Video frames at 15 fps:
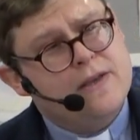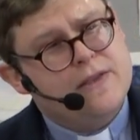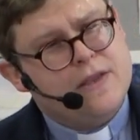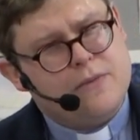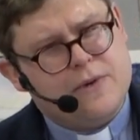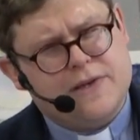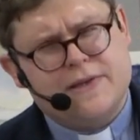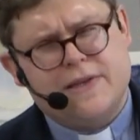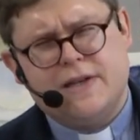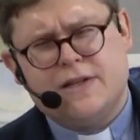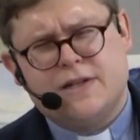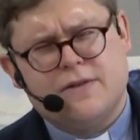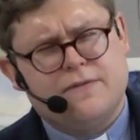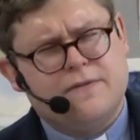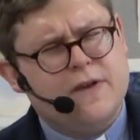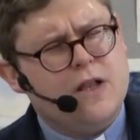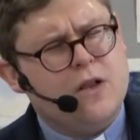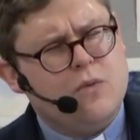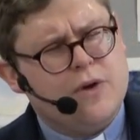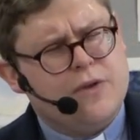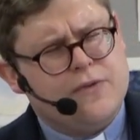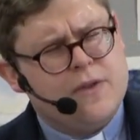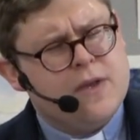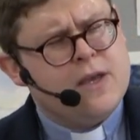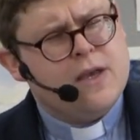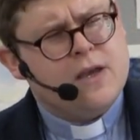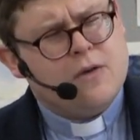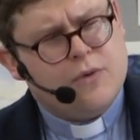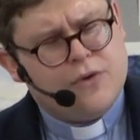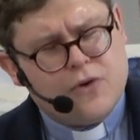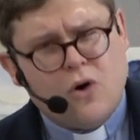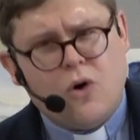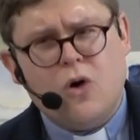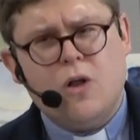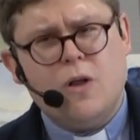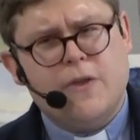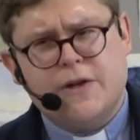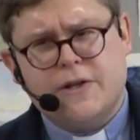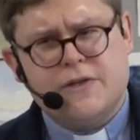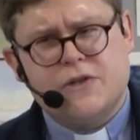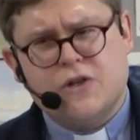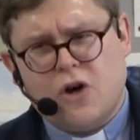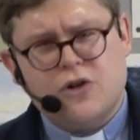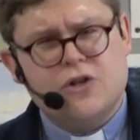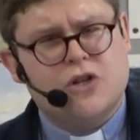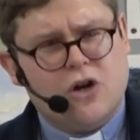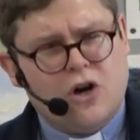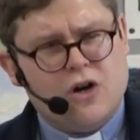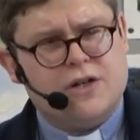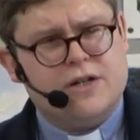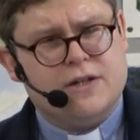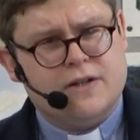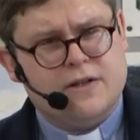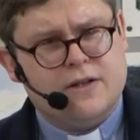that we seek to fill with all that is not God.